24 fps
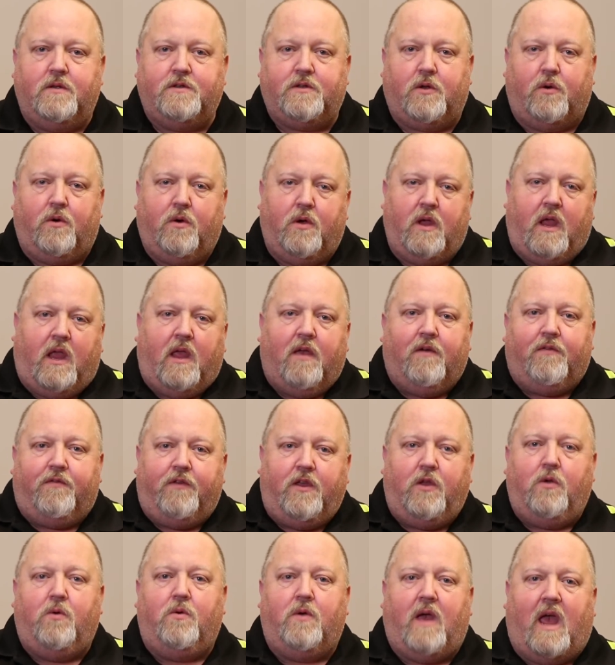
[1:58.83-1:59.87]
So if
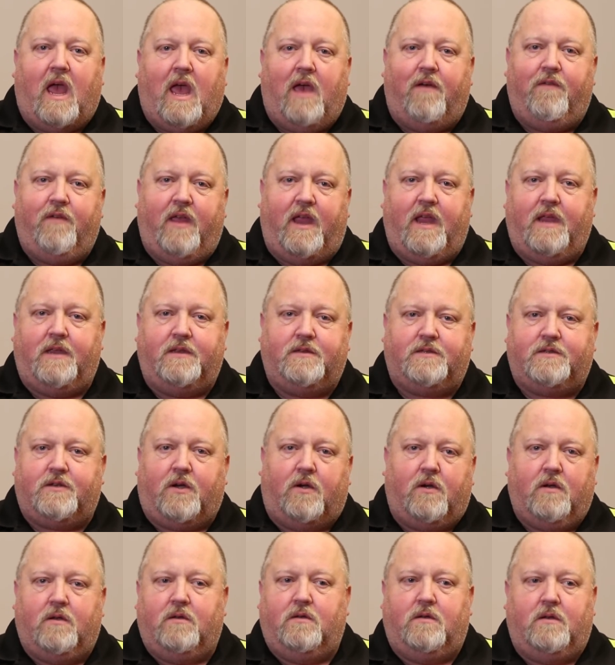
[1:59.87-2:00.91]
you have a
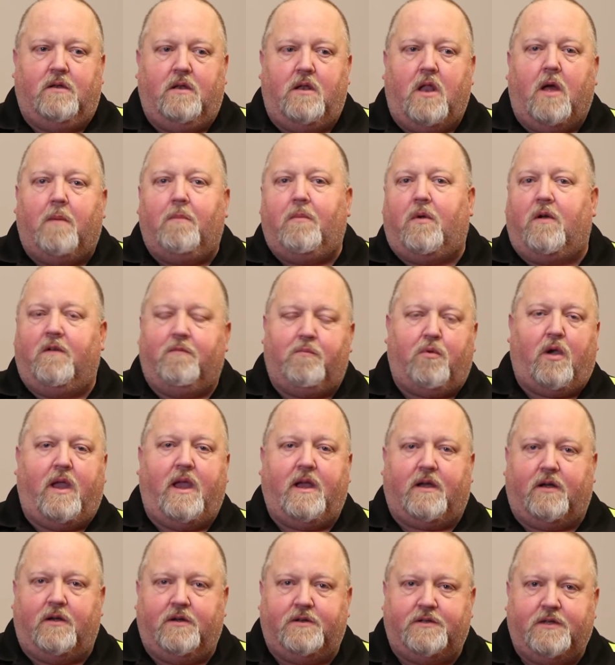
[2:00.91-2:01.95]
certain number of
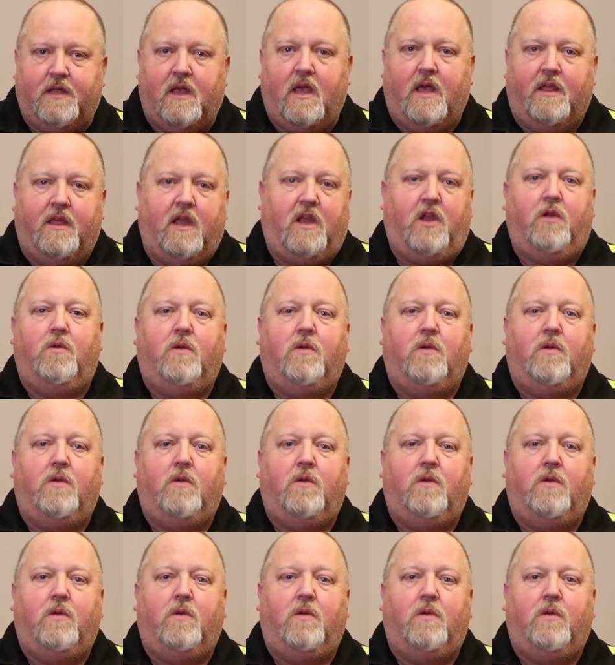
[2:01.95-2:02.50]
breakers that you